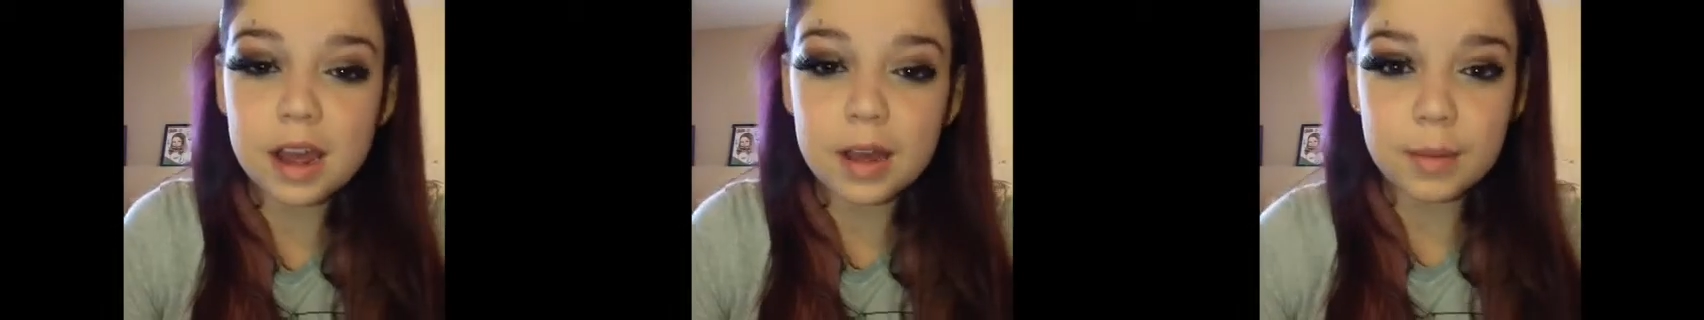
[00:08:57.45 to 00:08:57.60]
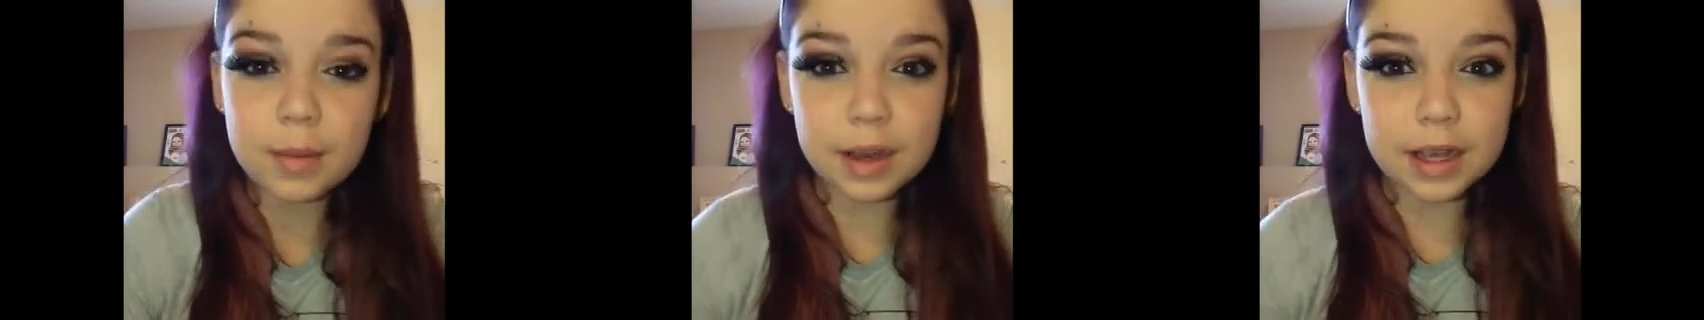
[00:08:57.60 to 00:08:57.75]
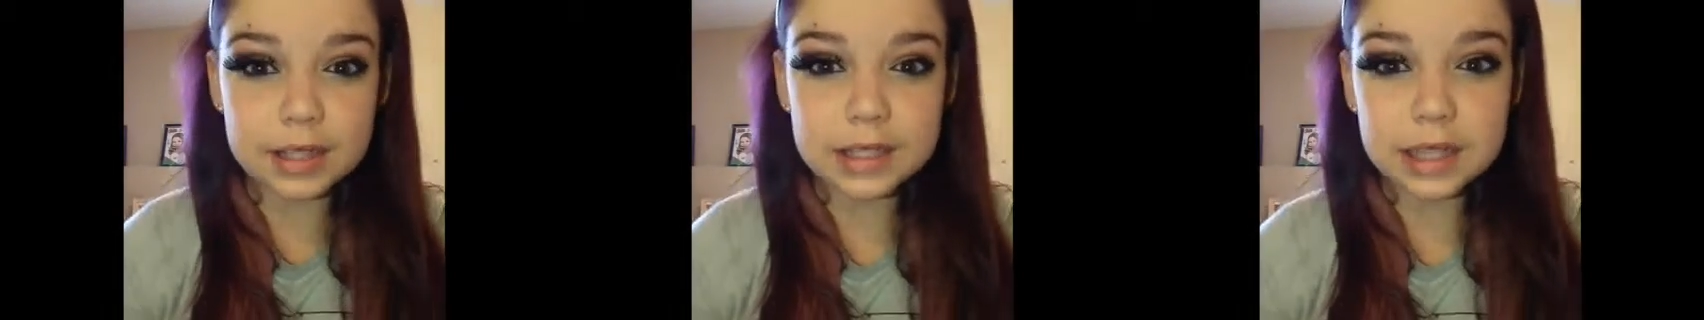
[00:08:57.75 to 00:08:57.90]

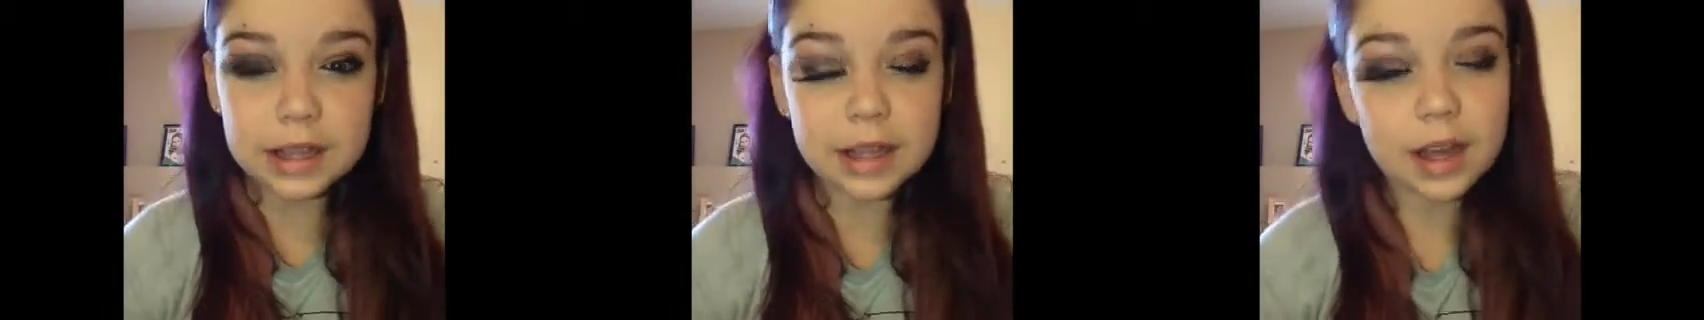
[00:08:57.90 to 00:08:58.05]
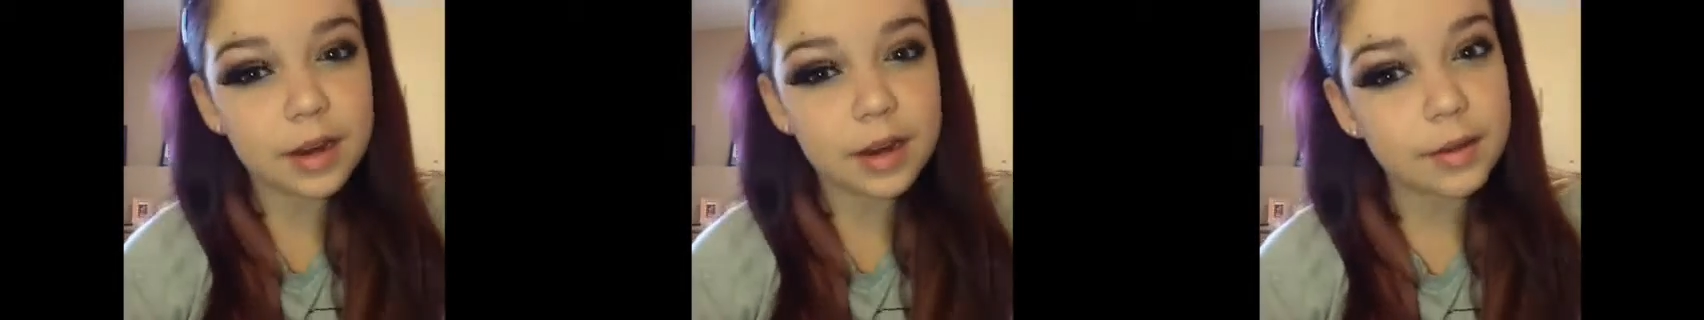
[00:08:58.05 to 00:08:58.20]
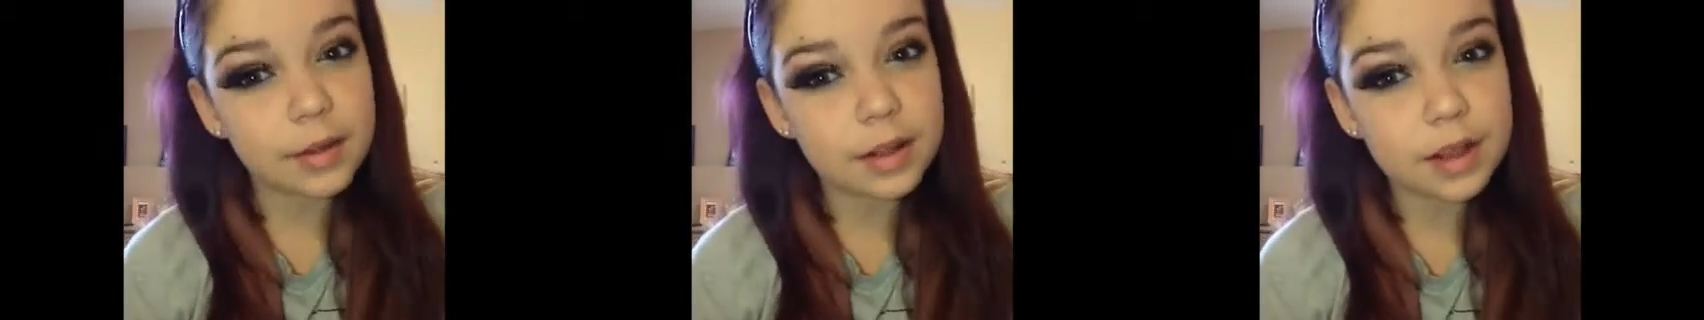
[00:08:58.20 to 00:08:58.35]
because I
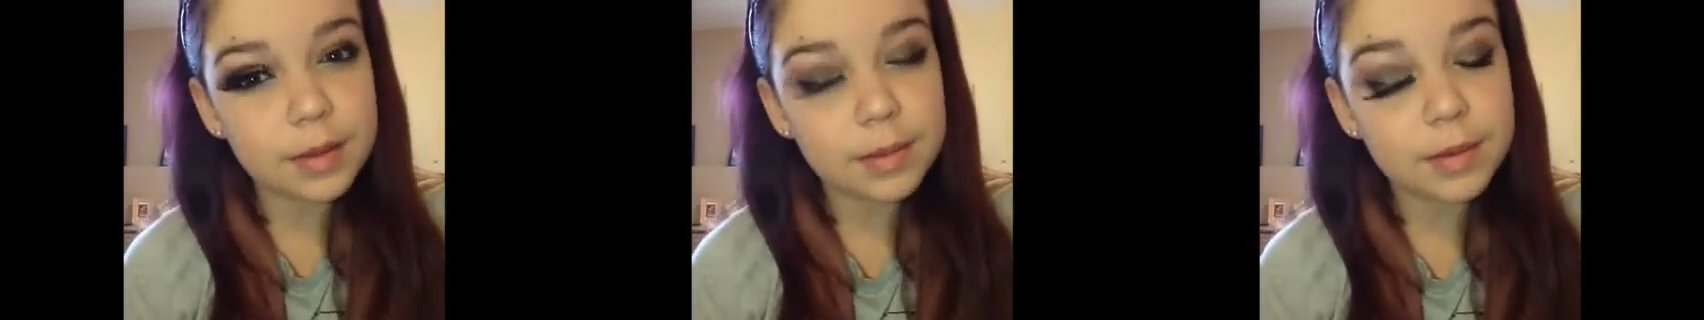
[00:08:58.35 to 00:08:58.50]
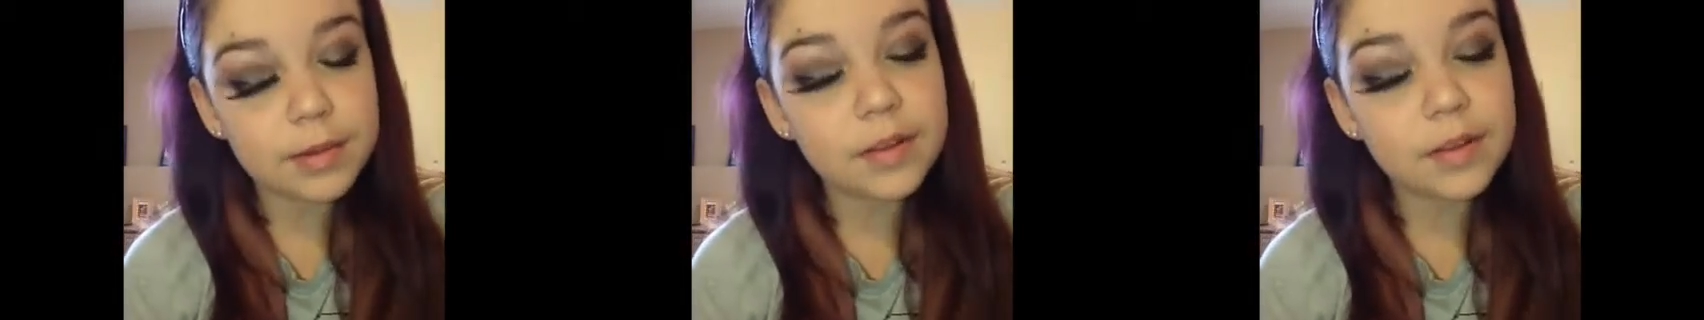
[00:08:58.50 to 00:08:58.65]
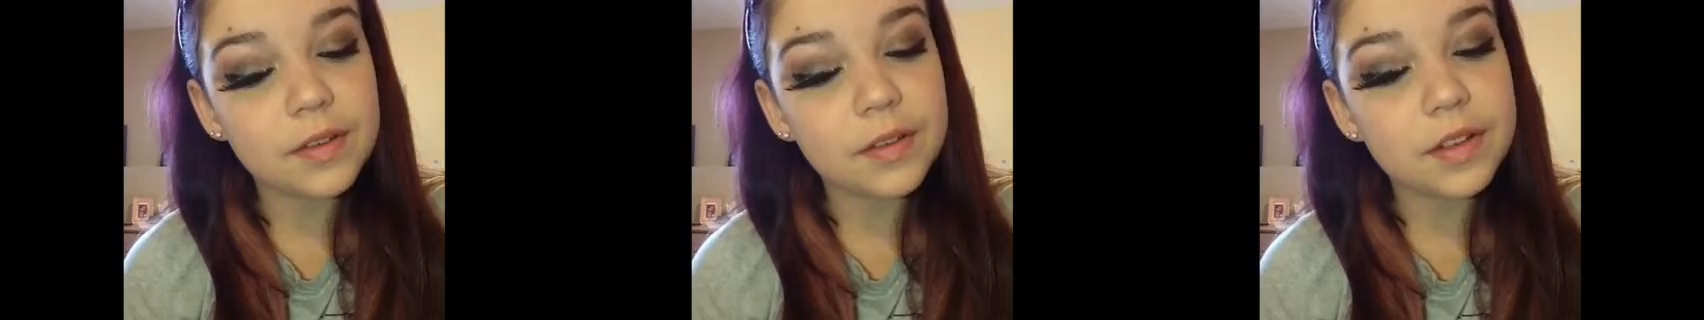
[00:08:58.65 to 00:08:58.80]
thought it was going to
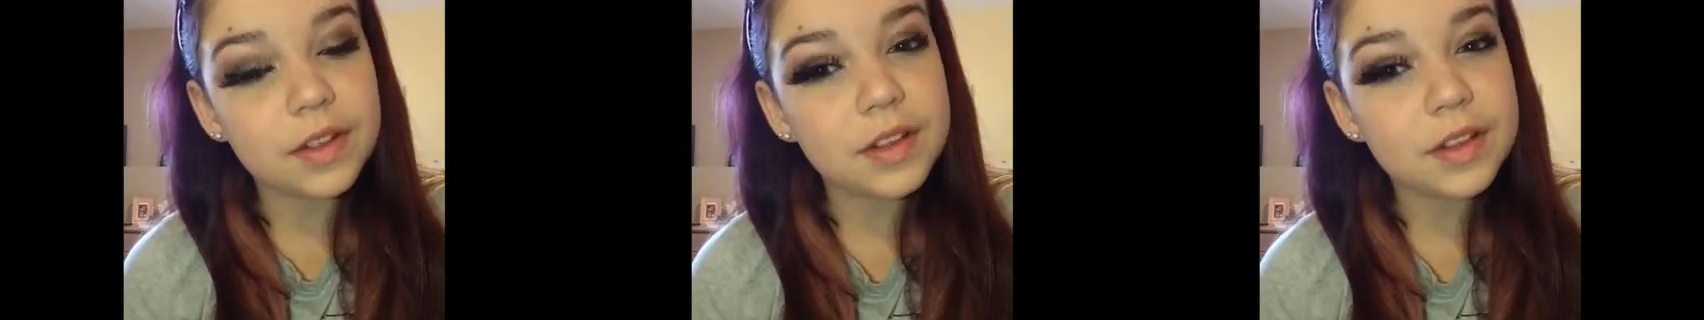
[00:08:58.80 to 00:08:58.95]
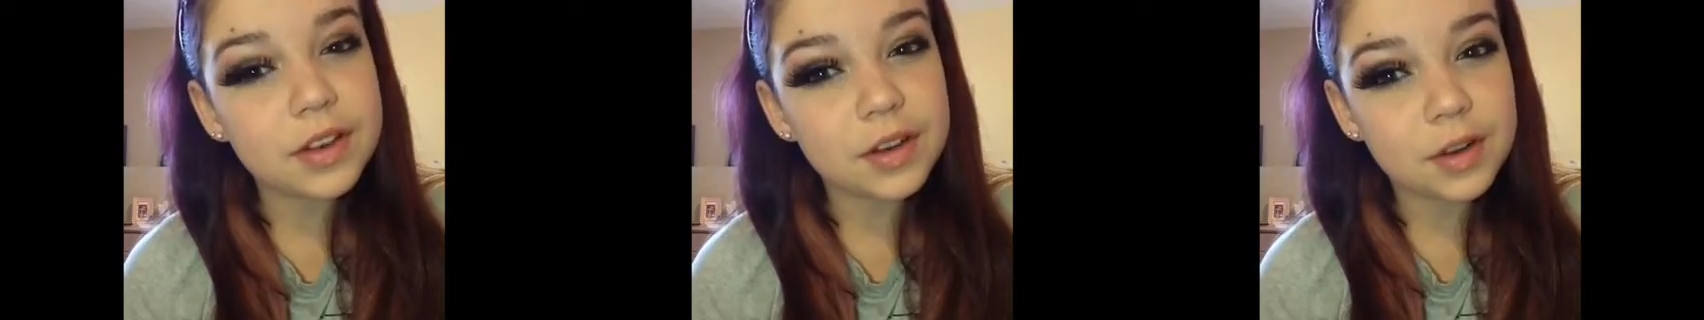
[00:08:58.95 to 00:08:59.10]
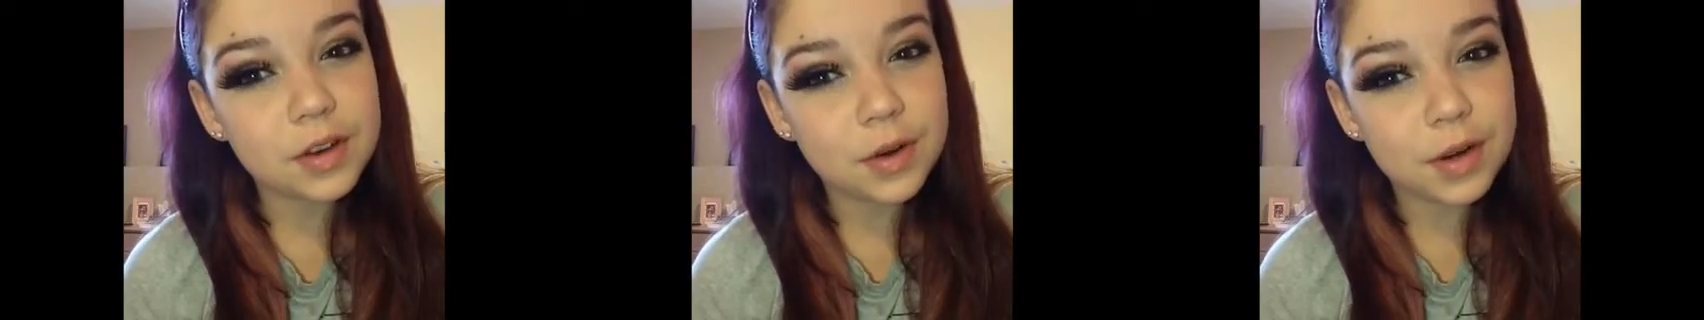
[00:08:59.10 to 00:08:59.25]
be fun for
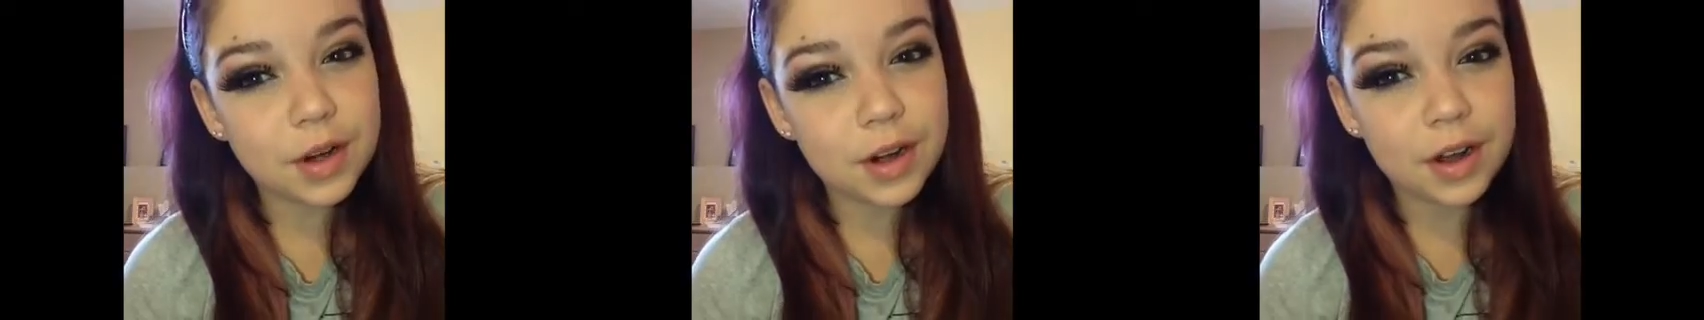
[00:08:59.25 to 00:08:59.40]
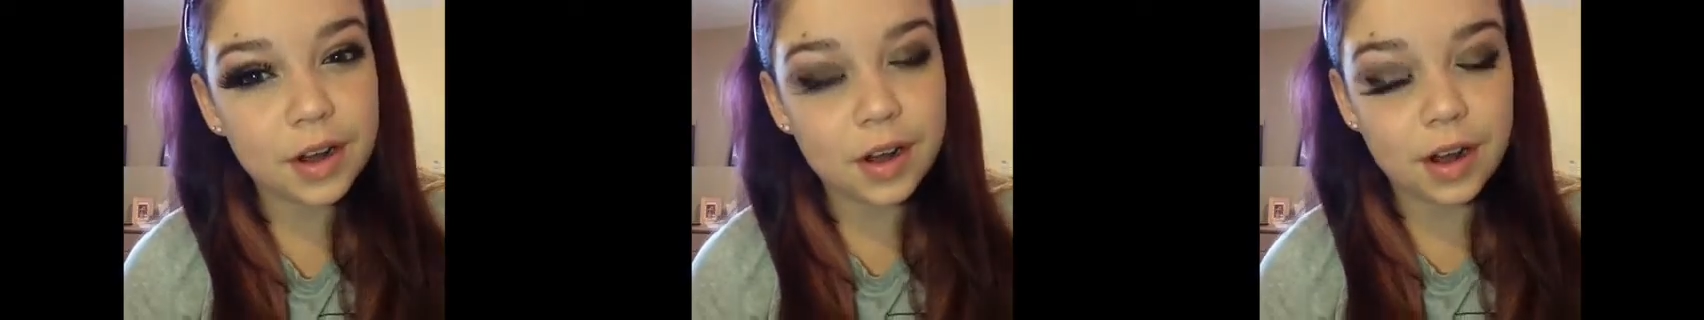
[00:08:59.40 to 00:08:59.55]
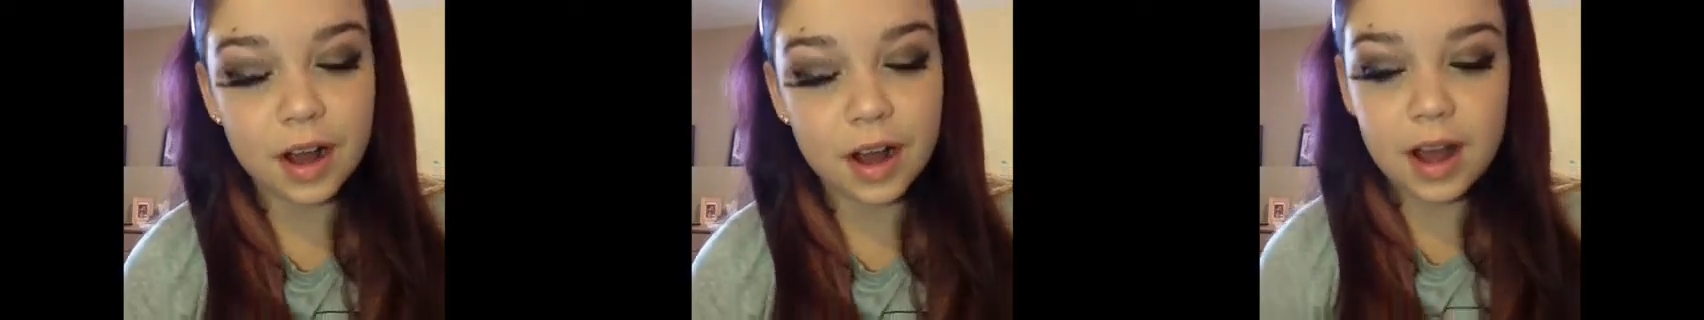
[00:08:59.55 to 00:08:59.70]
this
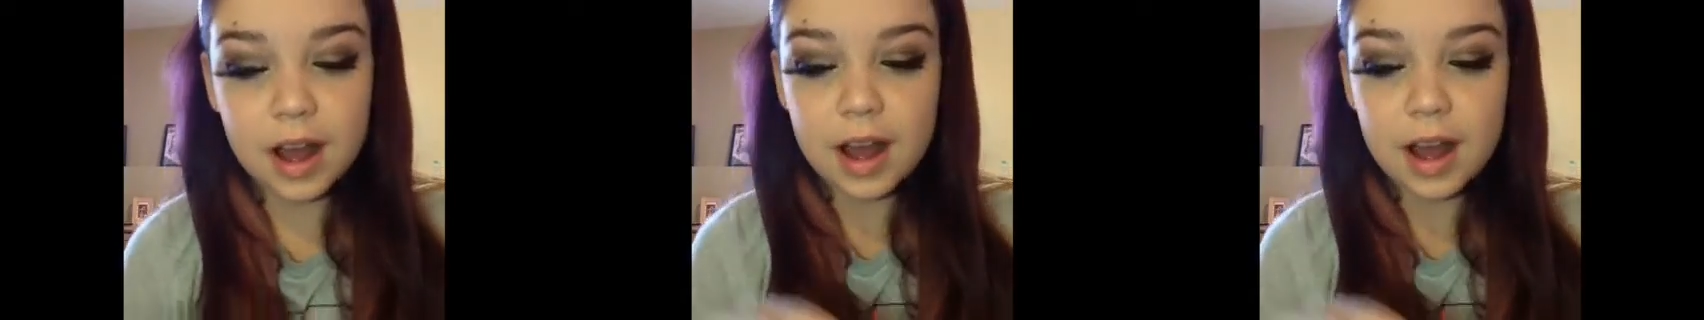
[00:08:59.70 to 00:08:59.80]
tutorial.